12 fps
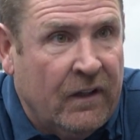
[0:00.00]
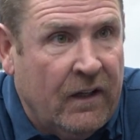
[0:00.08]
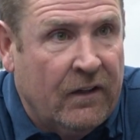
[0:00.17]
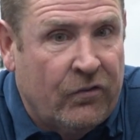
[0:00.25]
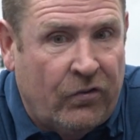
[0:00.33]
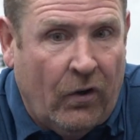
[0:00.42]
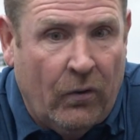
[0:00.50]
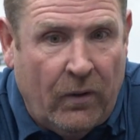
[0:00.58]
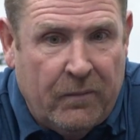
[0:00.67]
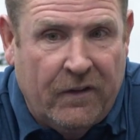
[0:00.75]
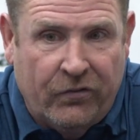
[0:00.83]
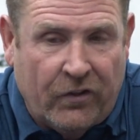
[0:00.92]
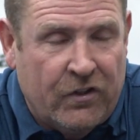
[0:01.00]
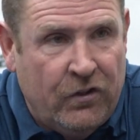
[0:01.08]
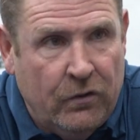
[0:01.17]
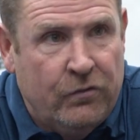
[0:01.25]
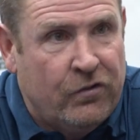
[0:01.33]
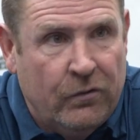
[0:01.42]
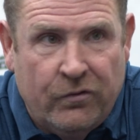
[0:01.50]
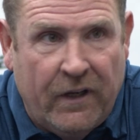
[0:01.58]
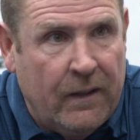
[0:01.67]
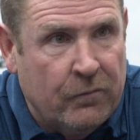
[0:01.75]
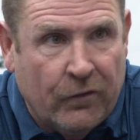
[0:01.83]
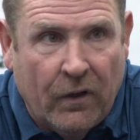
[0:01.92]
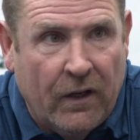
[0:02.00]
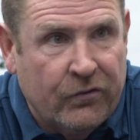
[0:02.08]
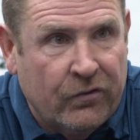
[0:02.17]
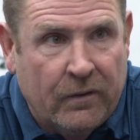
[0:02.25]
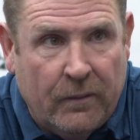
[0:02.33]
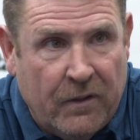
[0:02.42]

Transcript: And so, I mean, this is a huge, huge game for us.